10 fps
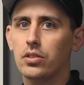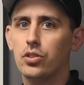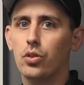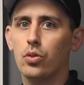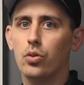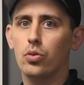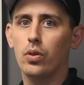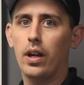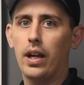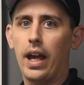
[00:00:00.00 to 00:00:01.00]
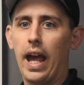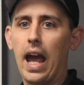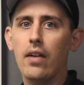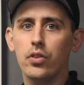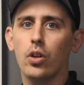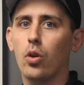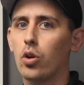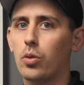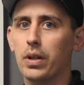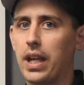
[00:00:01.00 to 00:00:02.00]
to have your
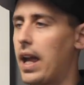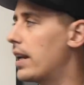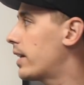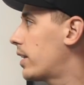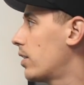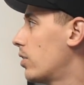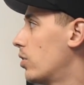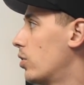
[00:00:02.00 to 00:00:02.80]
local mechanic